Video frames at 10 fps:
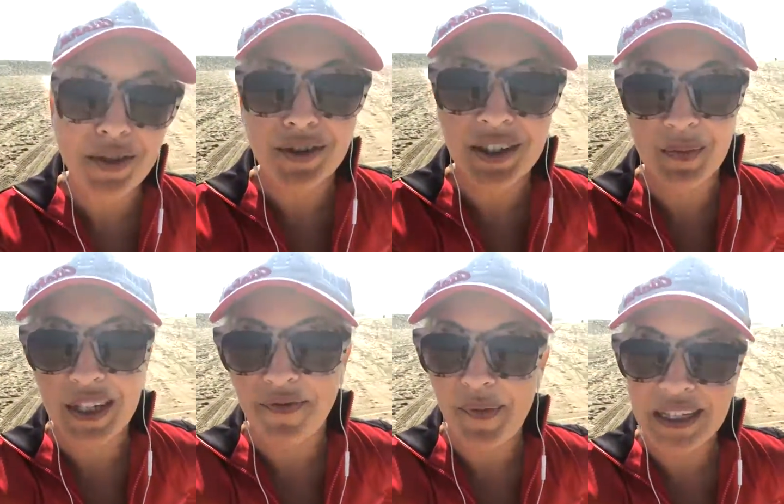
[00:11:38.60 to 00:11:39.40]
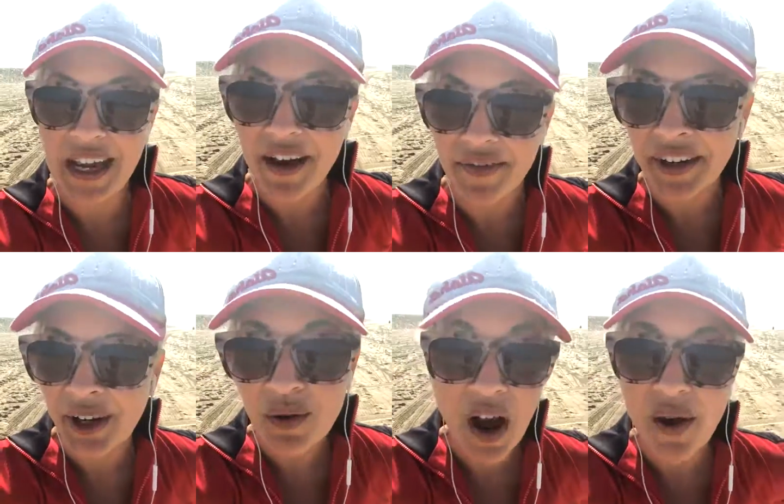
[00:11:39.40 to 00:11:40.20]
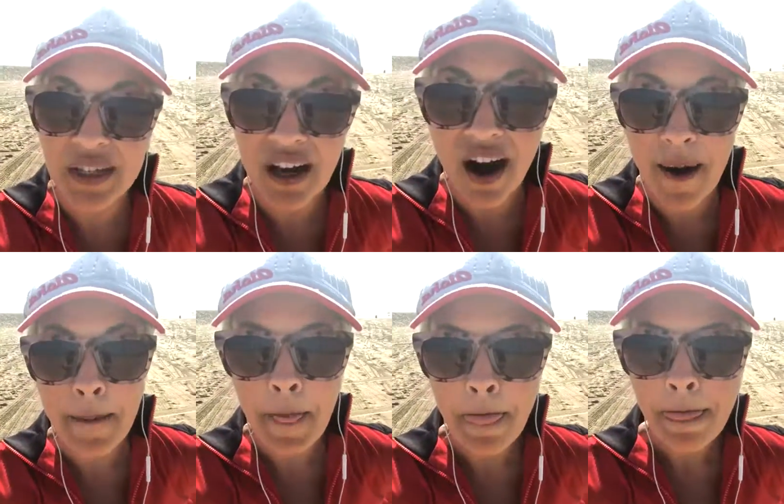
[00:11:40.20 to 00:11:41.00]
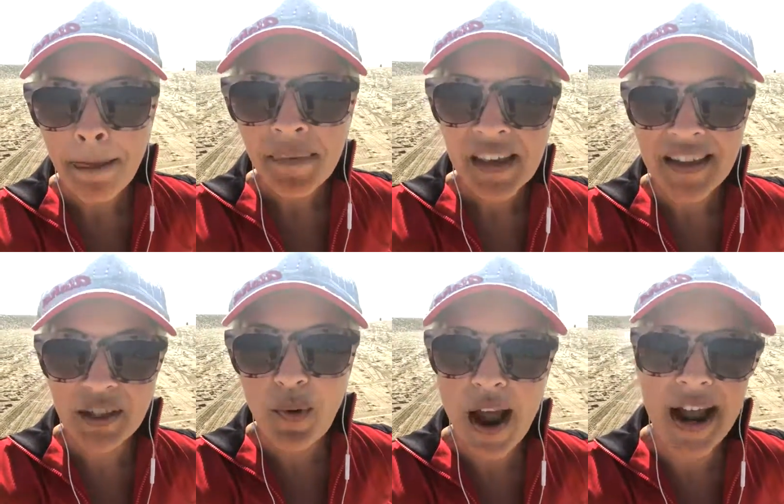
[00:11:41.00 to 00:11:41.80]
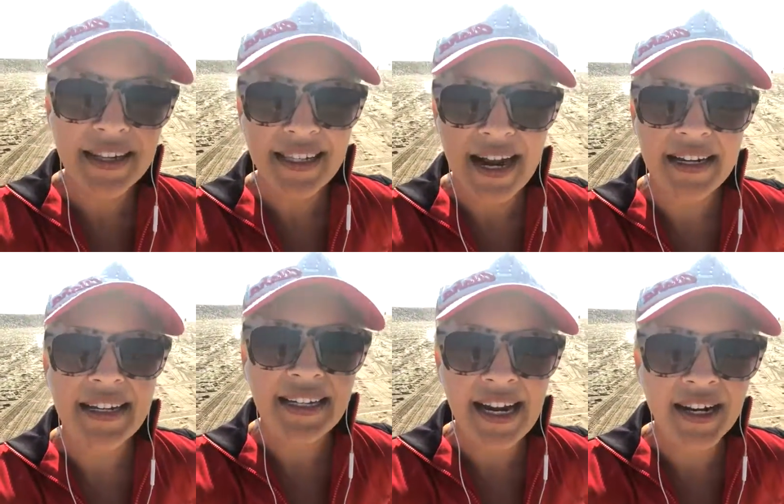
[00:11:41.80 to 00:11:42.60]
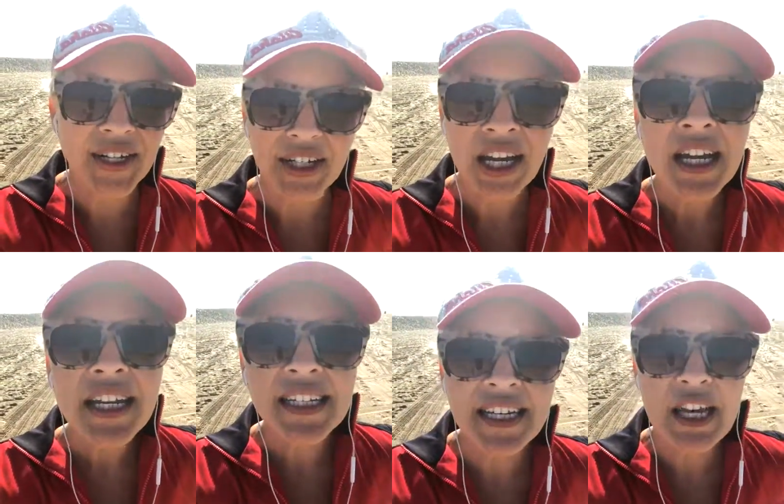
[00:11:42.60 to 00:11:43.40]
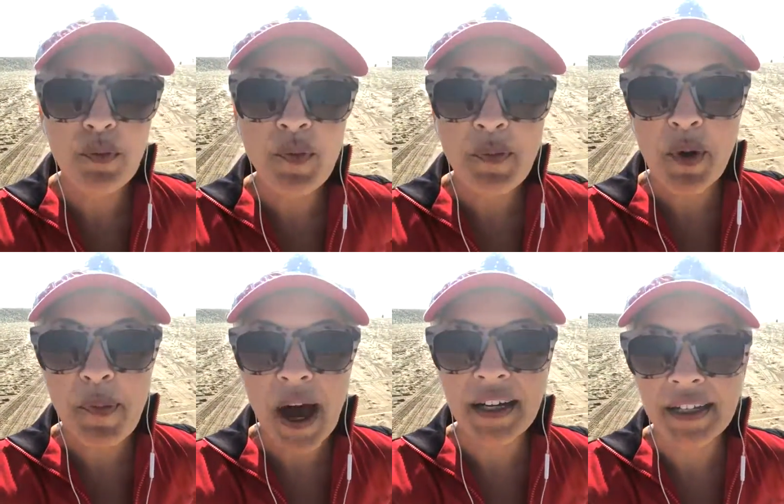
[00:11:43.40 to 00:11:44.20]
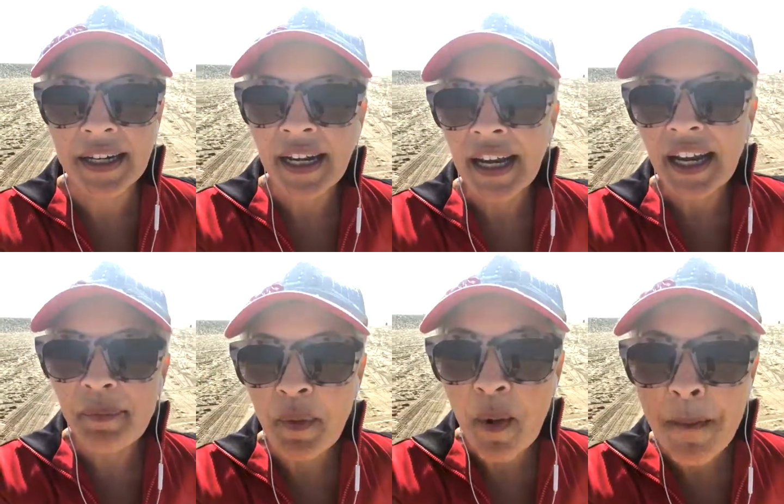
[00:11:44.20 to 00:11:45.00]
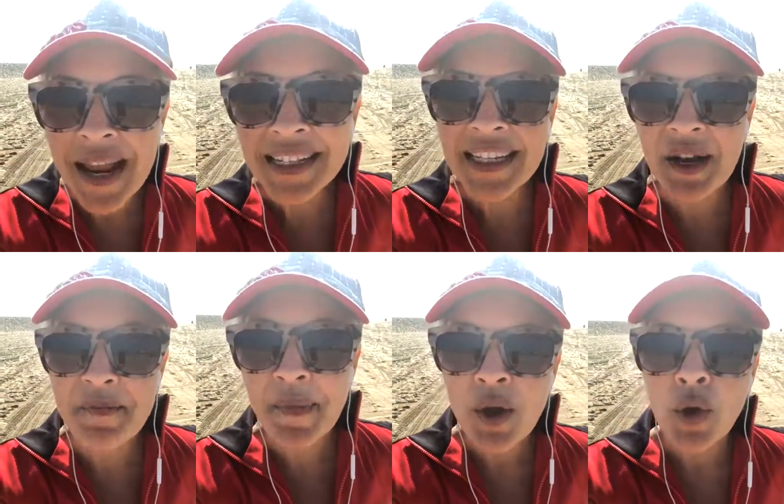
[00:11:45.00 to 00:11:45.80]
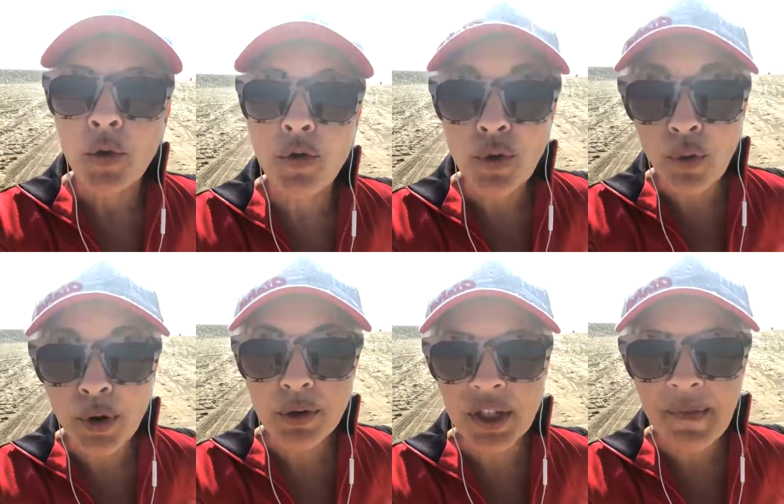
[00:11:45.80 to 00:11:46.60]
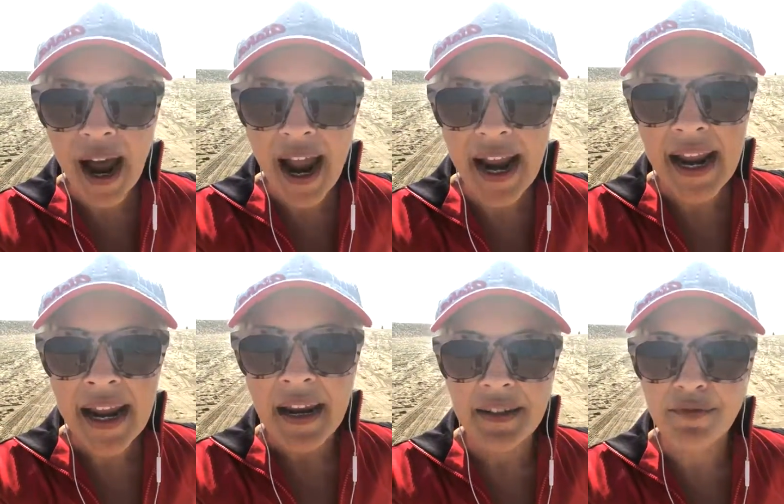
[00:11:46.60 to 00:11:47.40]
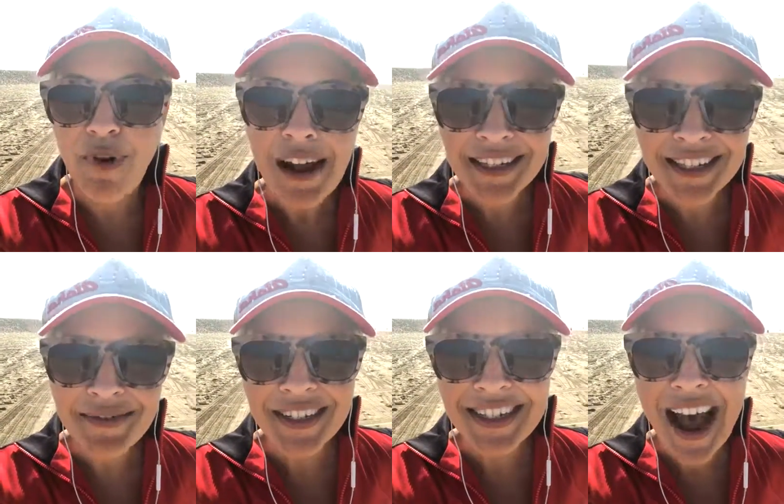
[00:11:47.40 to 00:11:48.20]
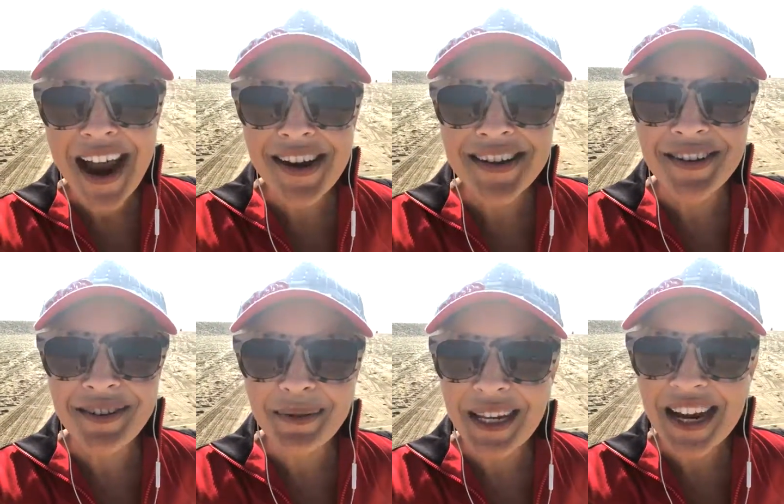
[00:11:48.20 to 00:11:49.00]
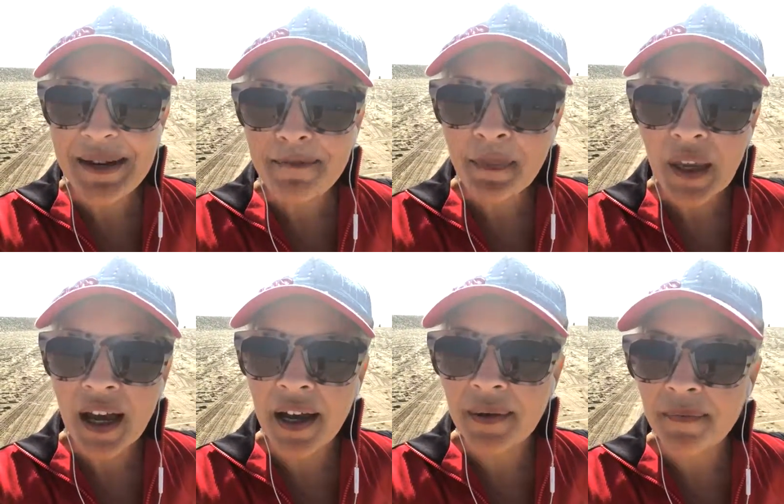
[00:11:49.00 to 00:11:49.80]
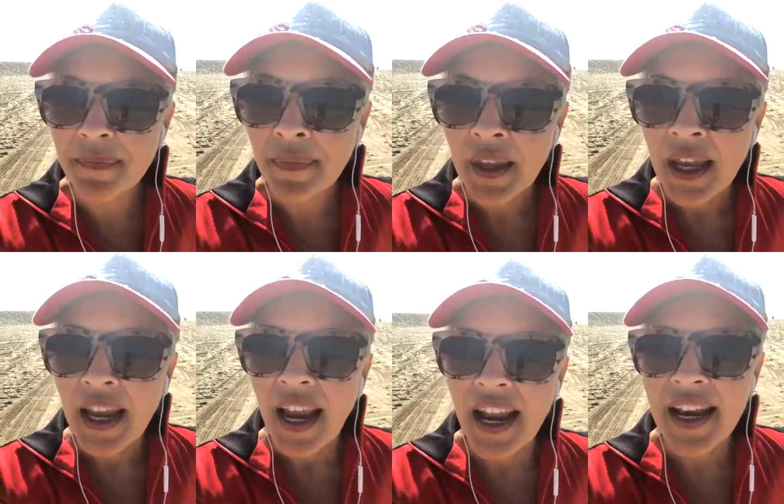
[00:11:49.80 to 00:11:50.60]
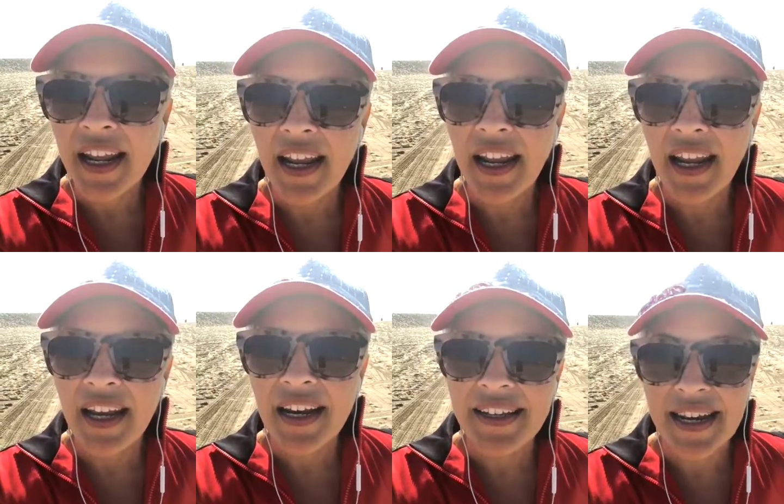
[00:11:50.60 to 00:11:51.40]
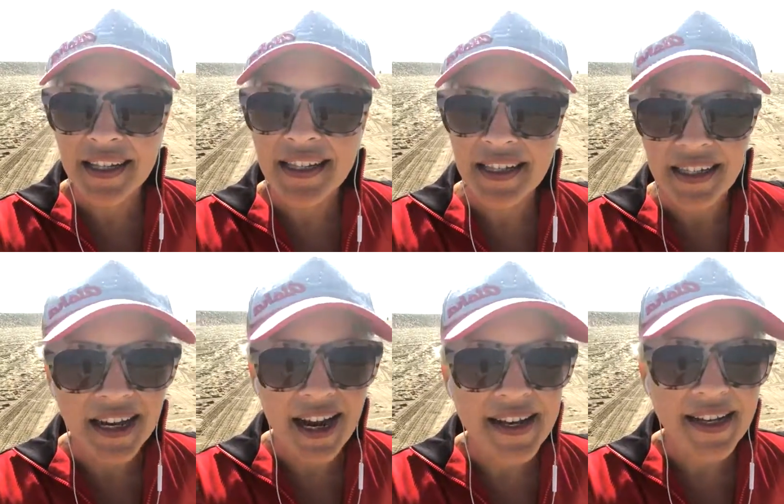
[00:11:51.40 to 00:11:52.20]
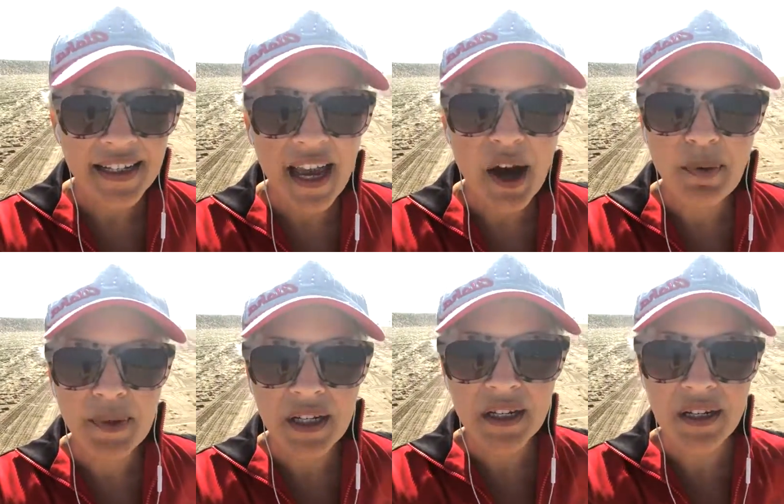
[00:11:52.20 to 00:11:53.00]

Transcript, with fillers: through some stuff myself. We always are. That's why I design containers to keep me propelled in momentum through to my rockets of desire. You know what I'm saying? Um, and and it does it does help to